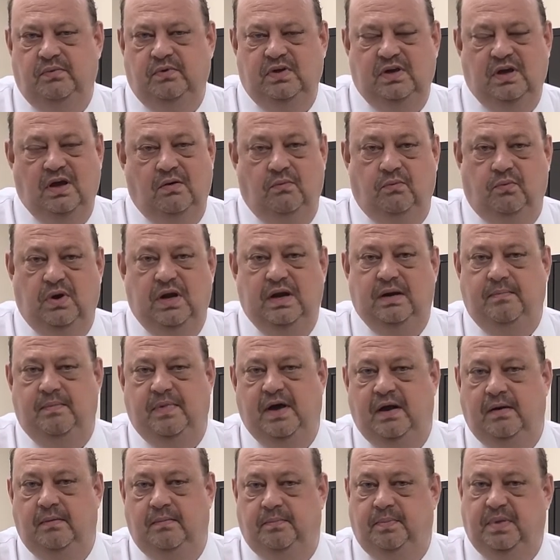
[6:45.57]
read
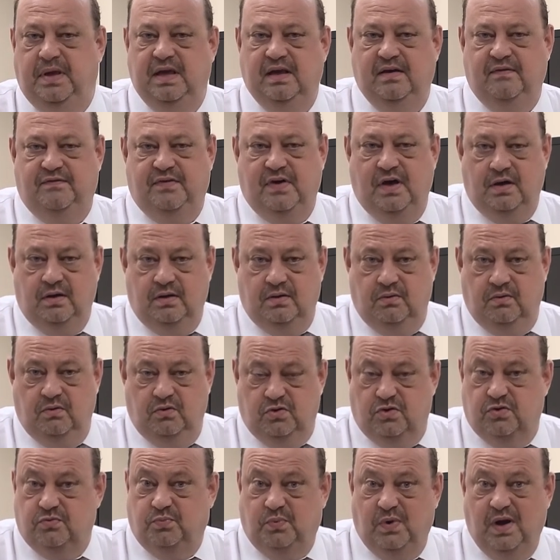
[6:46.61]
about it in
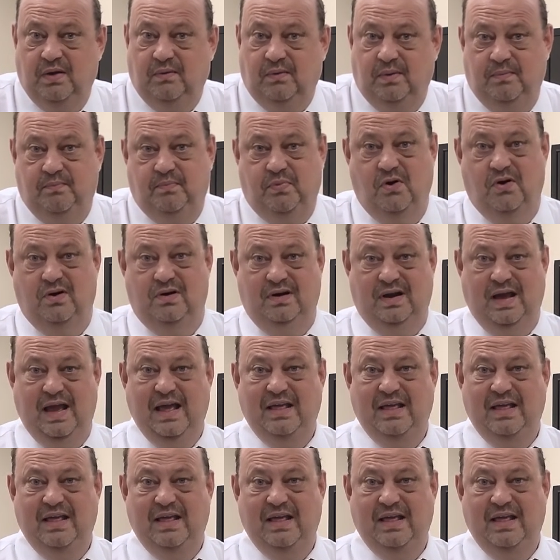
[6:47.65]
PFL's Rail Report.